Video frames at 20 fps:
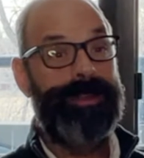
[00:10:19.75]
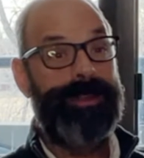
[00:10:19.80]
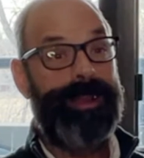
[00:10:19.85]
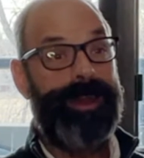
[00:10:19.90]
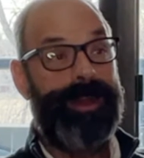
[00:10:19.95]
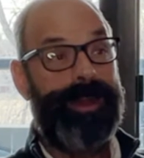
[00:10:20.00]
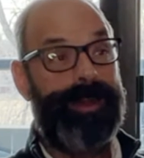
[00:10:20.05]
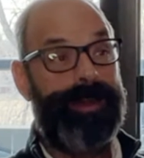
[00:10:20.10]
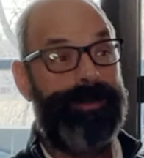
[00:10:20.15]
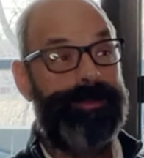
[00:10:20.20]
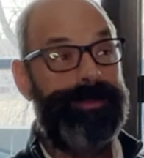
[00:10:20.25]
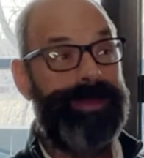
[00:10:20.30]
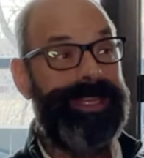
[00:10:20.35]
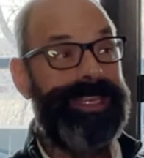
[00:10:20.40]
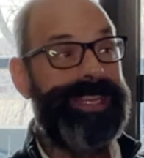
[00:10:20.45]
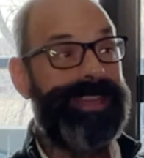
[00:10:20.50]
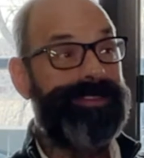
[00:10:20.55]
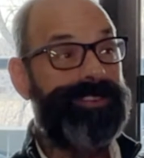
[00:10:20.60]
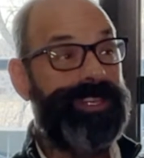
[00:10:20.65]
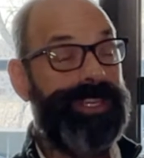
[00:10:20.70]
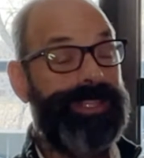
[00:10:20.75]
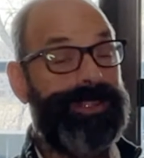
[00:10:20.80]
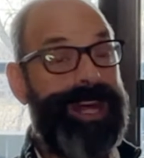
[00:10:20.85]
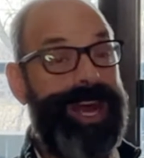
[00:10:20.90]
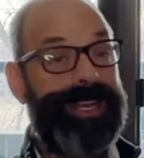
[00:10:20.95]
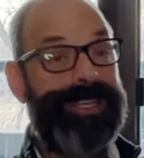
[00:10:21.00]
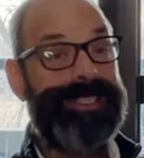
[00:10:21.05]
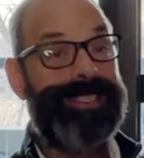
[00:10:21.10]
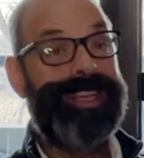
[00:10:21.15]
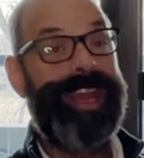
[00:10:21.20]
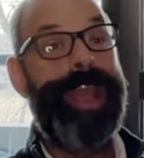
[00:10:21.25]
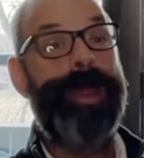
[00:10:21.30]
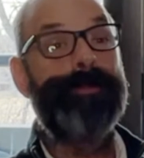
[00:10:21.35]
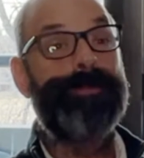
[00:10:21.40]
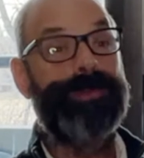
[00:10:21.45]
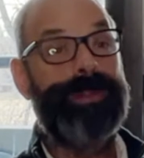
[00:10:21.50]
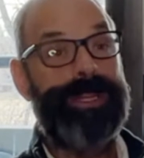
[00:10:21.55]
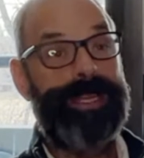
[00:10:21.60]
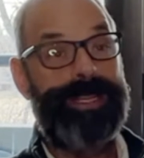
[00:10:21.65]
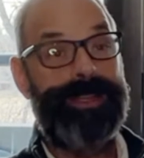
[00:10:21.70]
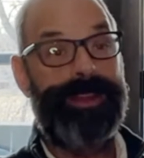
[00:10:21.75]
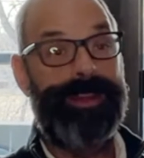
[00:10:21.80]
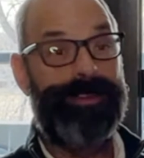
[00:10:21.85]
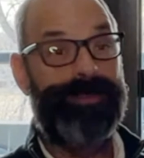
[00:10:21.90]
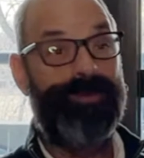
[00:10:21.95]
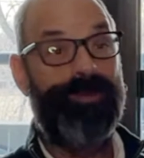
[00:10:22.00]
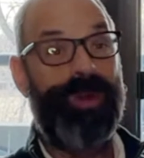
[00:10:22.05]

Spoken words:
It gives you a lot of sampling of